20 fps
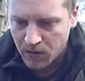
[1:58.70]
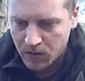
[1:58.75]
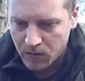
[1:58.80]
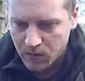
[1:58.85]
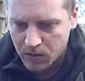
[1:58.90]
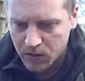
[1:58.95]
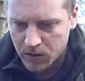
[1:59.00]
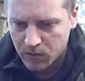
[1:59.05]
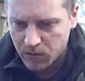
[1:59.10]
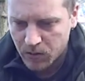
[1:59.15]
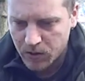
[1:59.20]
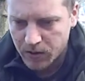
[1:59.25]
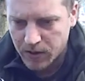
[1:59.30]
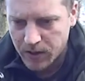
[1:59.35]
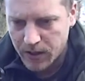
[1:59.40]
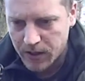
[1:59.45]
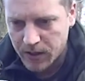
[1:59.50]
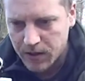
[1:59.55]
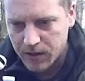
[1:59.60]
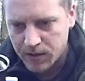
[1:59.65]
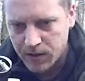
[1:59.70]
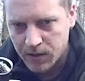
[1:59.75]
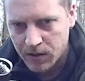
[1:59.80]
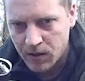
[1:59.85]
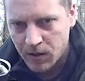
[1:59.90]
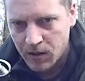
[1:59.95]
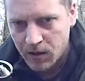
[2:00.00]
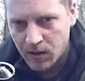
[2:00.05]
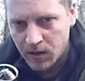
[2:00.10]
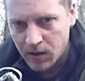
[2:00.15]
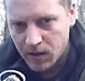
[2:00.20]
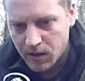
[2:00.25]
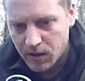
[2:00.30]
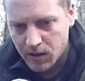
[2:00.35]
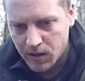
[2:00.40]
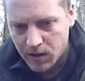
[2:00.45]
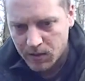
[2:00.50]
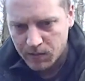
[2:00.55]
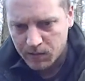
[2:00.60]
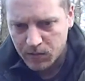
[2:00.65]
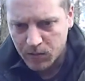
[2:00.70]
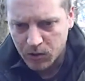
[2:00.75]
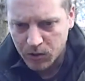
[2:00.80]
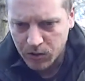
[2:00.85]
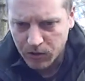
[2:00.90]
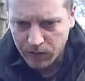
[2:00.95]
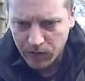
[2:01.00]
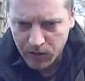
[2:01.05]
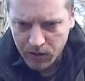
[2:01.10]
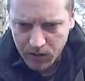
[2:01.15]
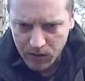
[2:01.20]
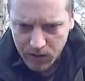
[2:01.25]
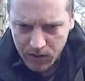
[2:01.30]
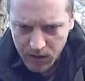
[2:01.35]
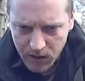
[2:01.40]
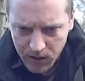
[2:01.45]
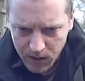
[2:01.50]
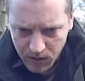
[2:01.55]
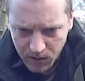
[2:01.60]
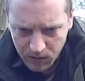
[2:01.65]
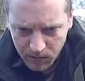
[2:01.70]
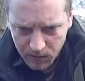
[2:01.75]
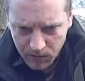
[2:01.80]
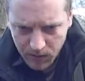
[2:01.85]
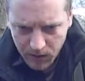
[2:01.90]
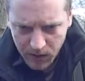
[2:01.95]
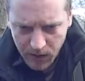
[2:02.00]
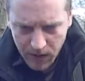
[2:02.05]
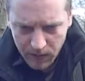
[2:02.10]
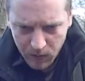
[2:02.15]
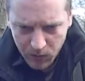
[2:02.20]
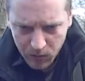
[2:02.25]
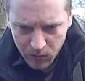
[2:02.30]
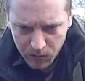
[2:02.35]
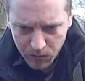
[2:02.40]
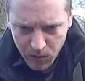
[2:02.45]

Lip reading: which is one of these. Not sure if you can see the levels